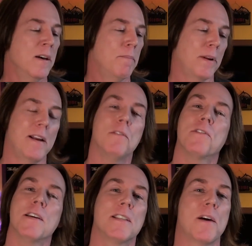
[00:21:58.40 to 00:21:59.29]
But I don't
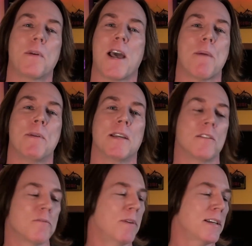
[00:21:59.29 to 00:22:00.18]
think that would happen
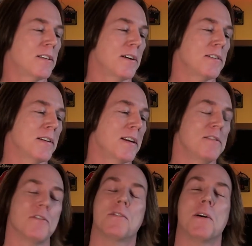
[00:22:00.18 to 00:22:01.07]
against Mike Tyson. I
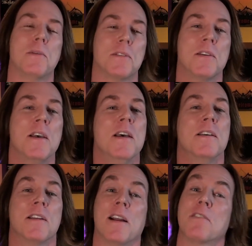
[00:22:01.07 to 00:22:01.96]
just don't.
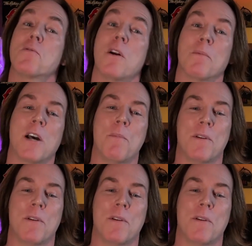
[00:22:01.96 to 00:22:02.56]
And that's where I'm coming